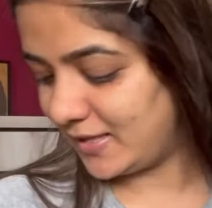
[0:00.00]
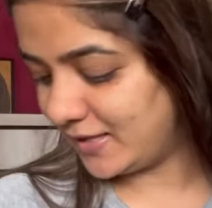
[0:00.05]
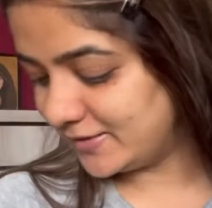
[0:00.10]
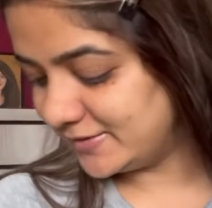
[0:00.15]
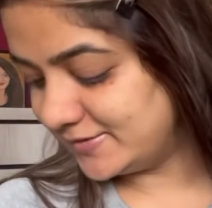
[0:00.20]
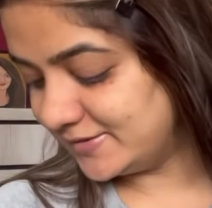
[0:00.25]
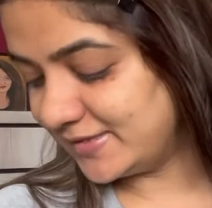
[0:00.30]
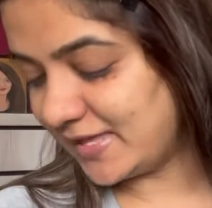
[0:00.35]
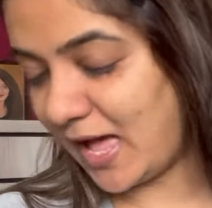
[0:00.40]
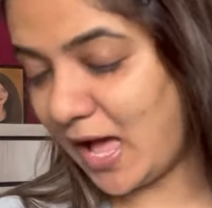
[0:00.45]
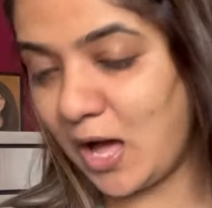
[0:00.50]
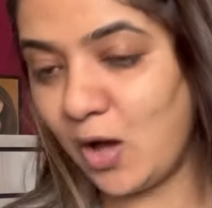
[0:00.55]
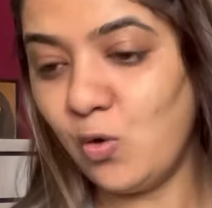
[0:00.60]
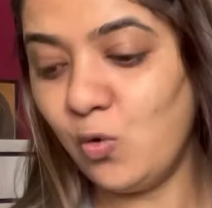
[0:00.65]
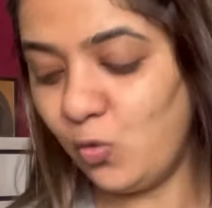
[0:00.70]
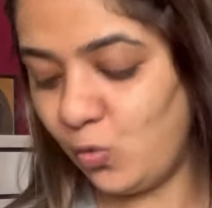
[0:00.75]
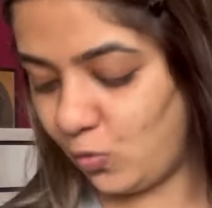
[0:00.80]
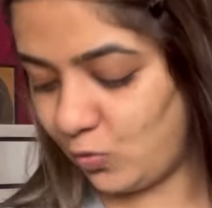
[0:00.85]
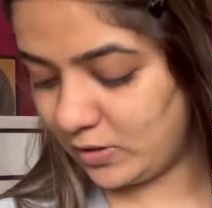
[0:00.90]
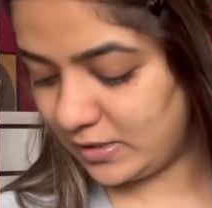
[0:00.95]

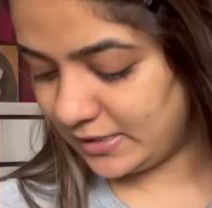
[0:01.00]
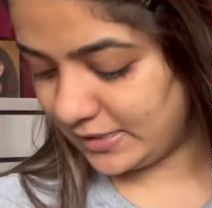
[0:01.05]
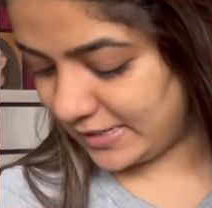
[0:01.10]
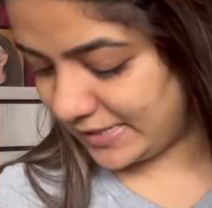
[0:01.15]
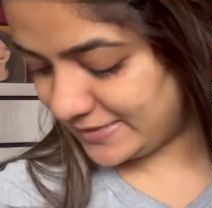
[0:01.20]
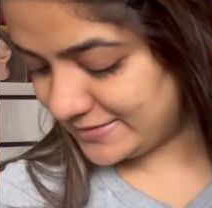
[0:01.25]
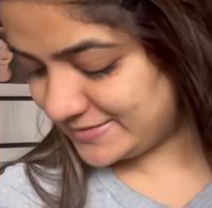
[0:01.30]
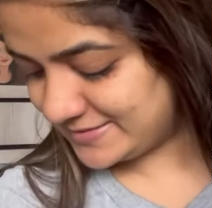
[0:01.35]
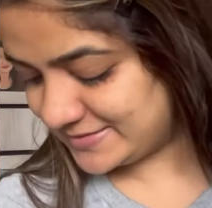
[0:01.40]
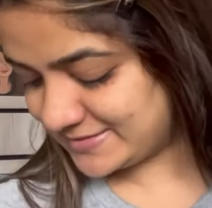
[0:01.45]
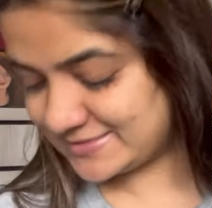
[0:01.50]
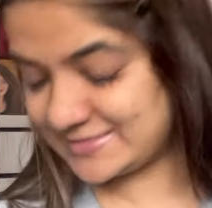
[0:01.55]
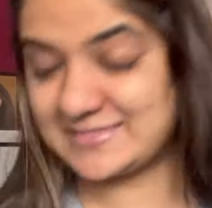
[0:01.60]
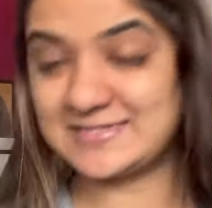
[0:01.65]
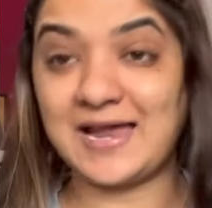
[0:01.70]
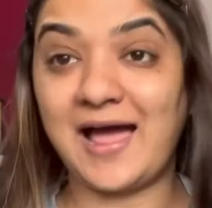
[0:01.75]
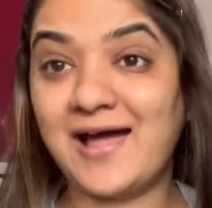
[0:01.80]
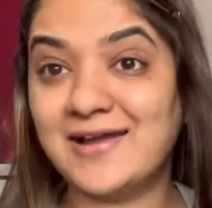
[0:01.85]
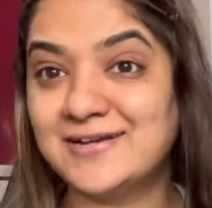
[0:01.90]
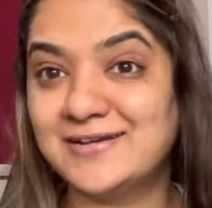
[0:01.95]
Now let's
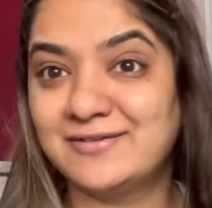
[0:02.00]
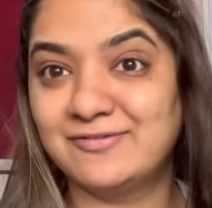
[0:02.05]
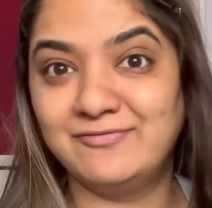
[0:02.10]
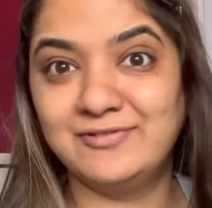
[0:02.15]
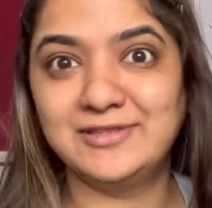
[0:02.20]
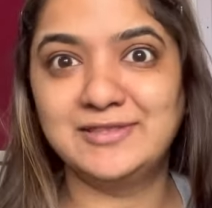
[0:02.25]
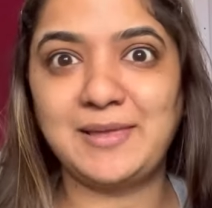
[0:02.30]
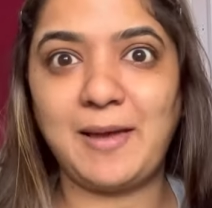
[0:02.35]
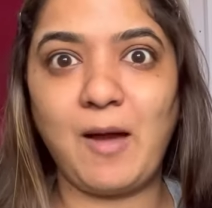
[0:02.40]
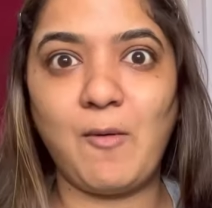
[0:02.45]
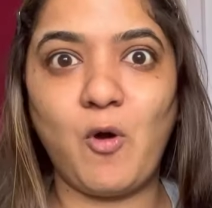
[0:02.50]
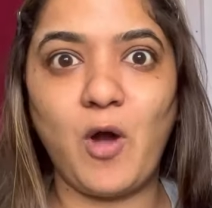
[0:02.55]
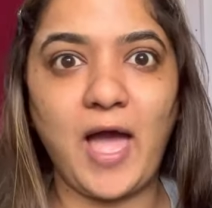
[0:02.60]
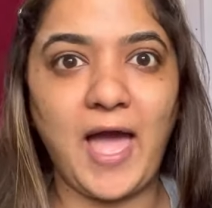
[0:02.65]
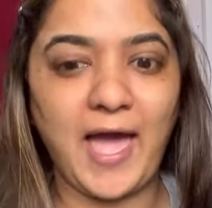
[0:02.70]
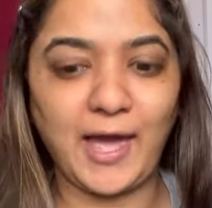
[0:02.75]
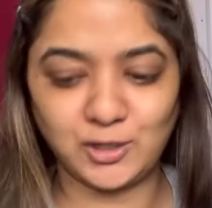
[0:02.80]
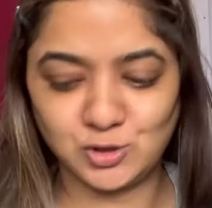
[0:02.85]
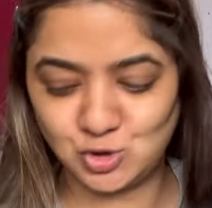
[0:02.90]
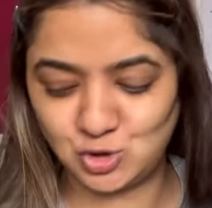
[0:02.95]
start with the
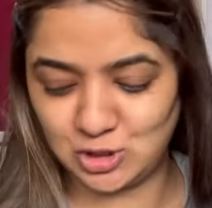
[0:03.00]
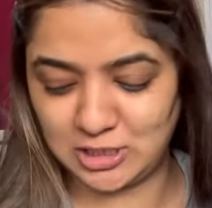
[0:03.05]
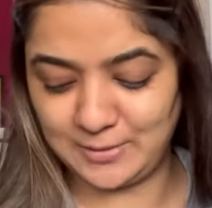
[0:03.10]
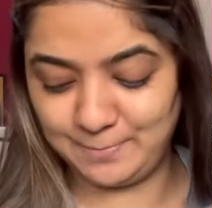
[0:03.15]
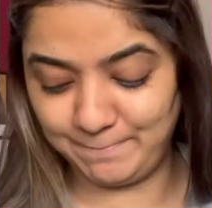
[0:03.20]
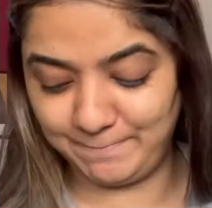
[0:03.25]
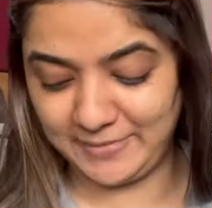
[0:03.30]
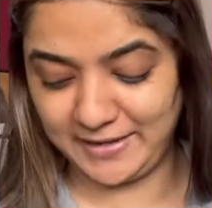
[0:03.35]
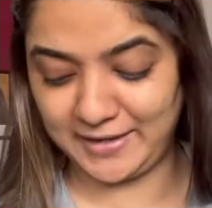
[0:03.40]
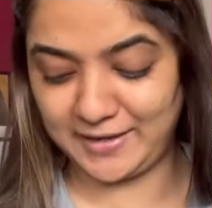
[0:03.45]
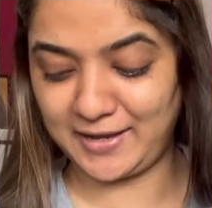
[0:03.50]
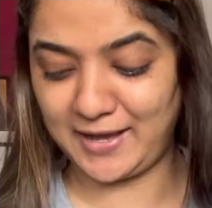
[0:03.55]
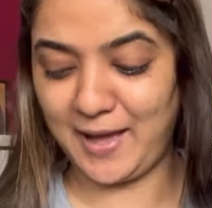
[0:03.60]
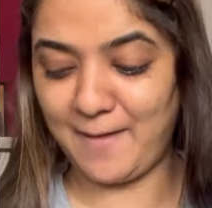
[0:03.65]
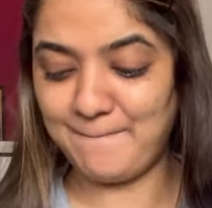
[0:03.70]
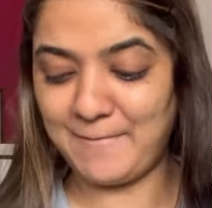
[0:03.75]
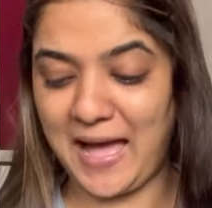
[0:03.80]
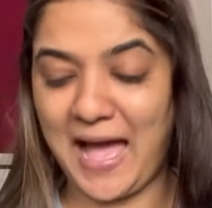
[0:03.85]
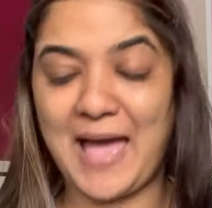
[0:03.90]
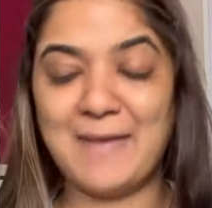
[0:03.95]
actual
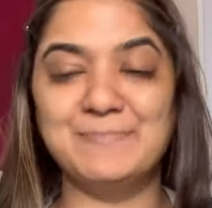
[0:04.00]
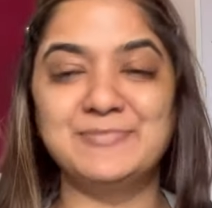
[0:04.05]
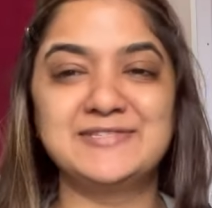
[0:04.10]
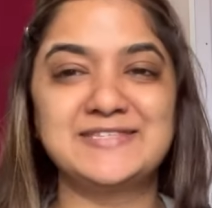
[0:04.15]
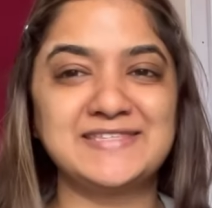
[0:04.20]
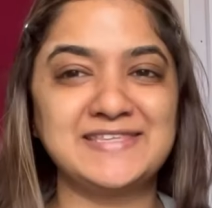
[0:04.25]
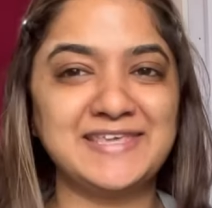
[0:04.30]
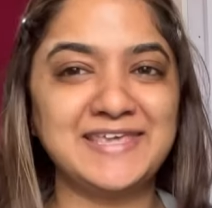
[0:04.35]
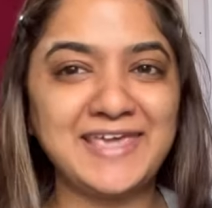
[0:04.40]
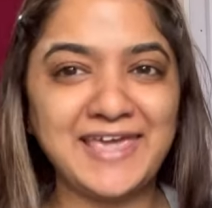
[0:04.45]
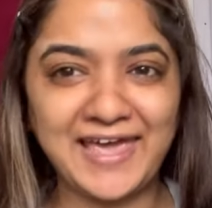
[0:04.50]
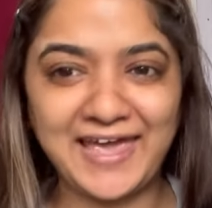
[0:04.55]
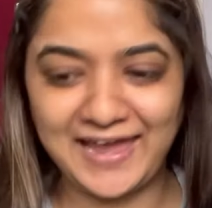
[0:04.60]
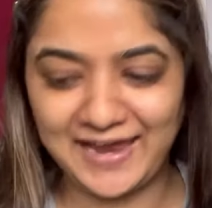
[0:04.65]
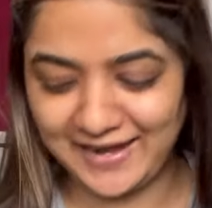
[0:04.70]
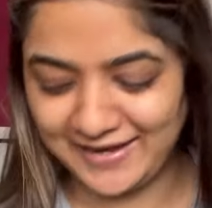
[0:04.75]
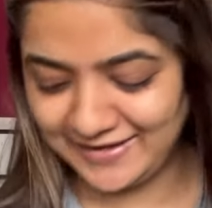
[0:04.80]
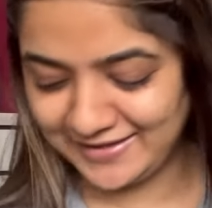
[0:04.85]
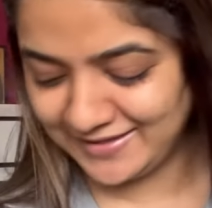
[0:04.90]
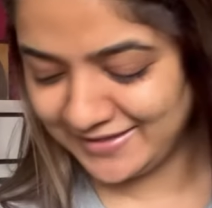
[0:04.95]
makeup. I'm
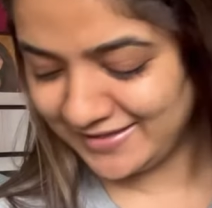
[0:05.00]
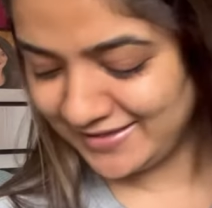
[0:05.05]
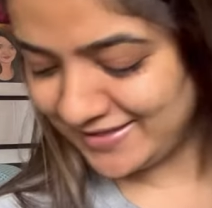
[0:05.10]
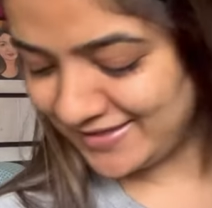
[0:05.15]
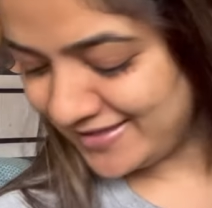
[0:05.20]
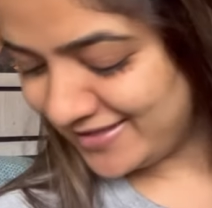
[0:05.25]
scared.